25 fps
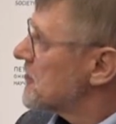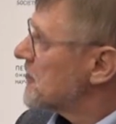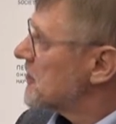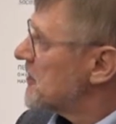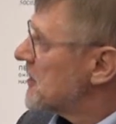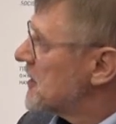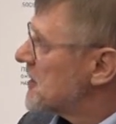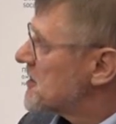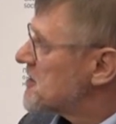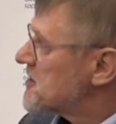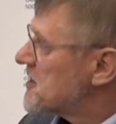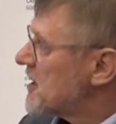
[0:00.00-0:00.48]

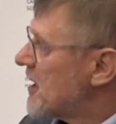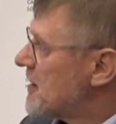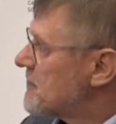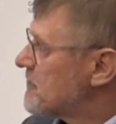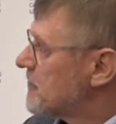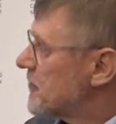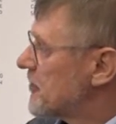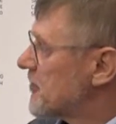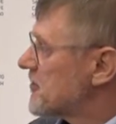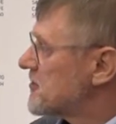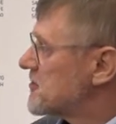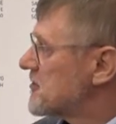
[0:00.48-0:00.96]

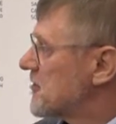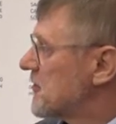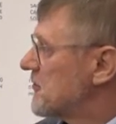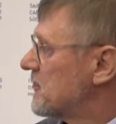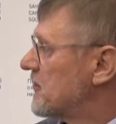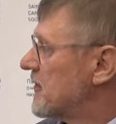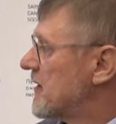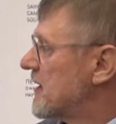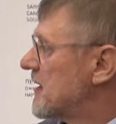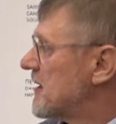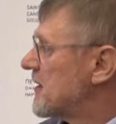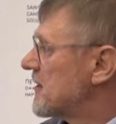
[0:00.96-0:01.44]
examples of
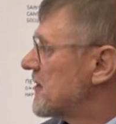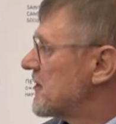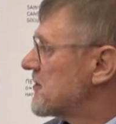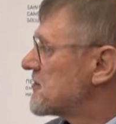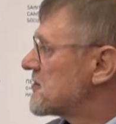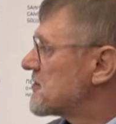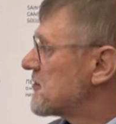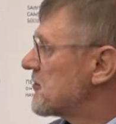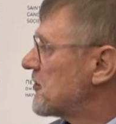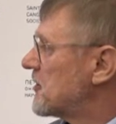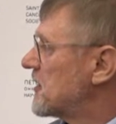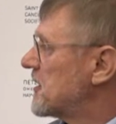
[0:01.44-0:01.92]
various
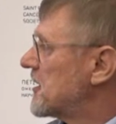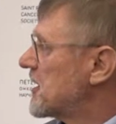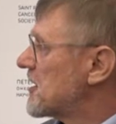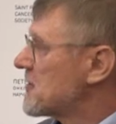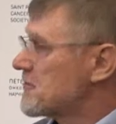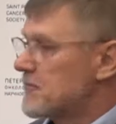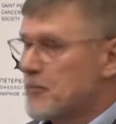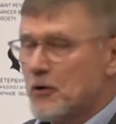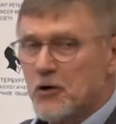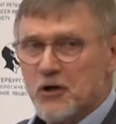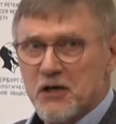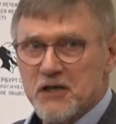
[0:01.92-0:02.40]

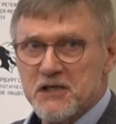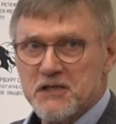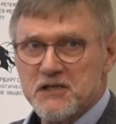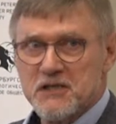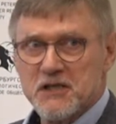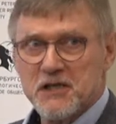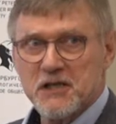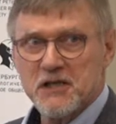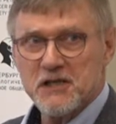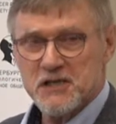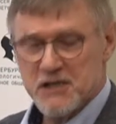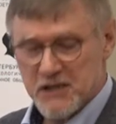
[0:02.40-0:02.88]
screening
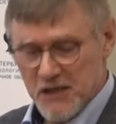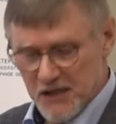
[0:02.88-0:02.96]
policies